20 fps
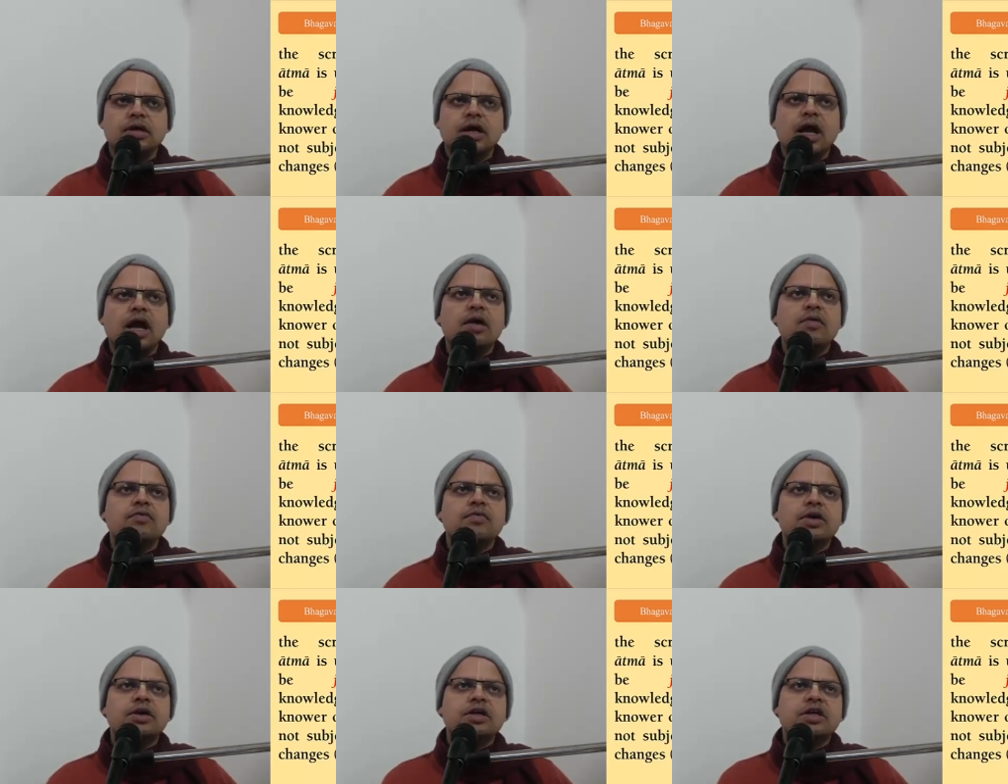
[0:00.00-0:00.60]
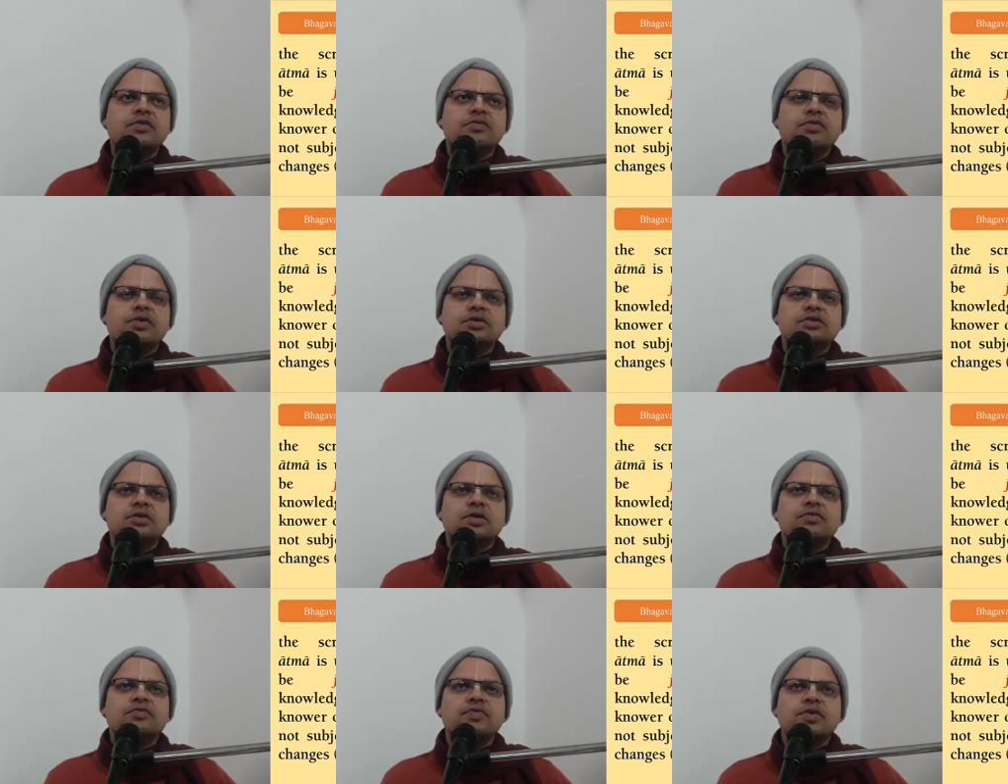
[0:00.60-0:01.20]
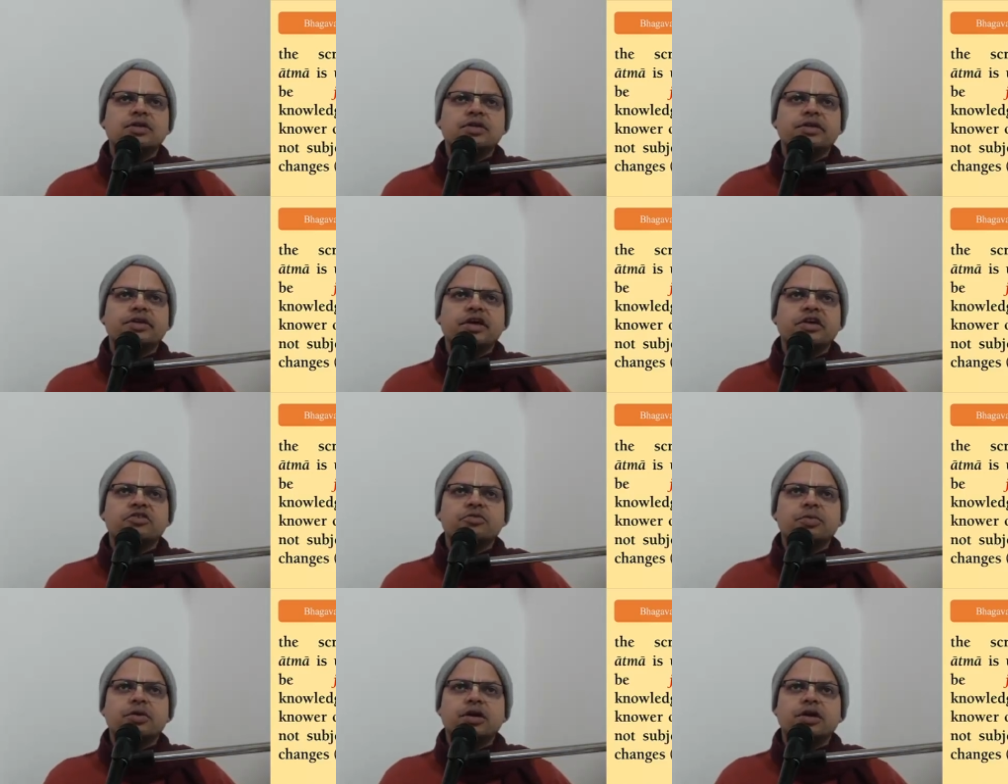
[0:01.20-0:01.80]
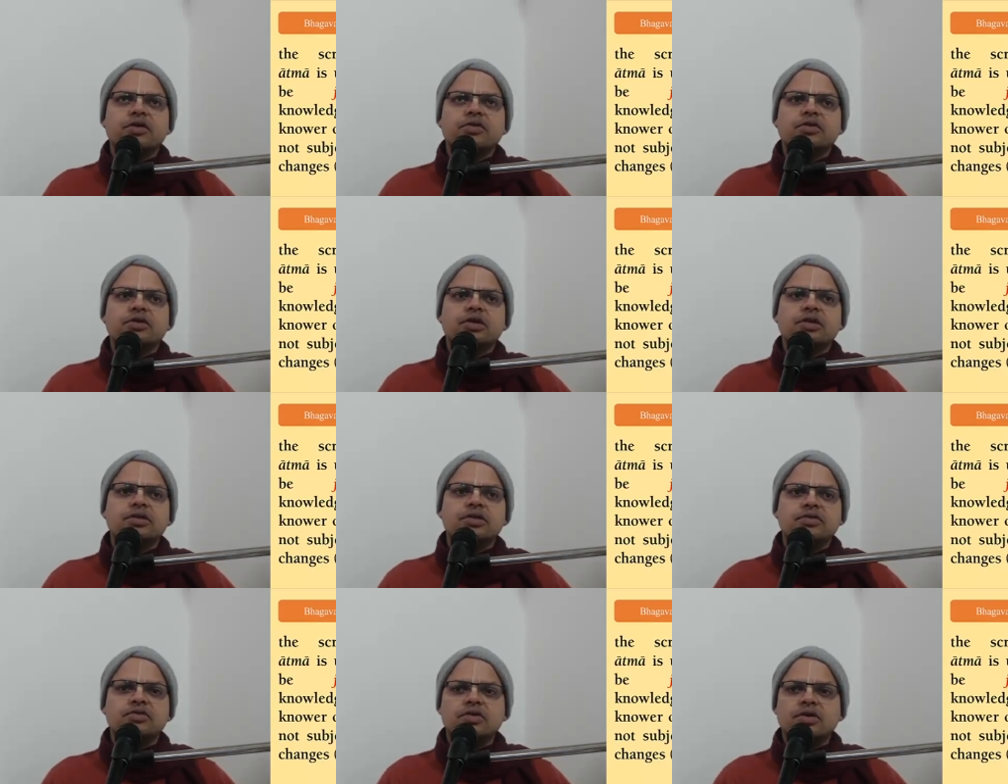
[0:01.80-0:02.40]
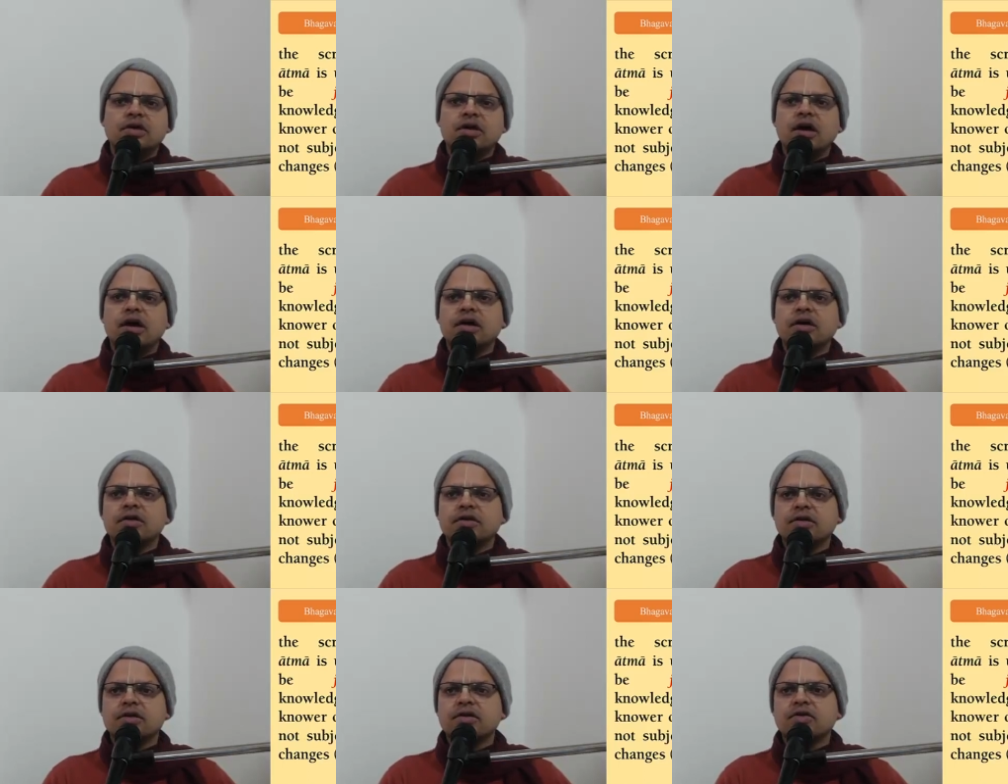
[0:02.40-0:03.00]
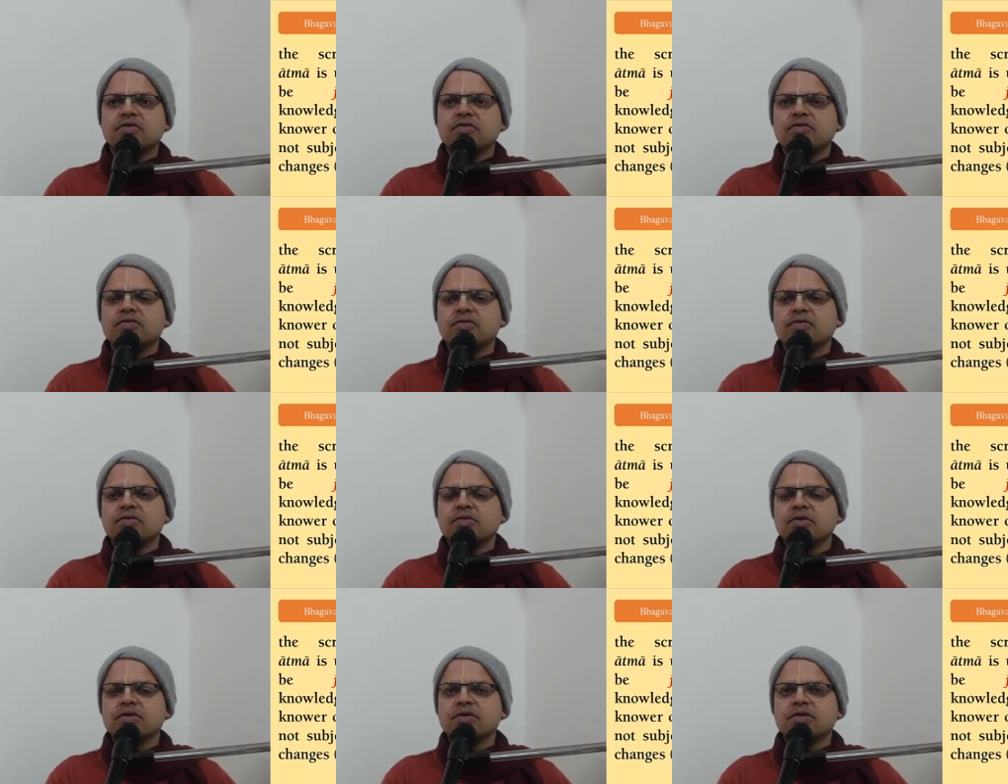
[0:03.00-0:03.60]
I am waiting for some further explanation in this regard if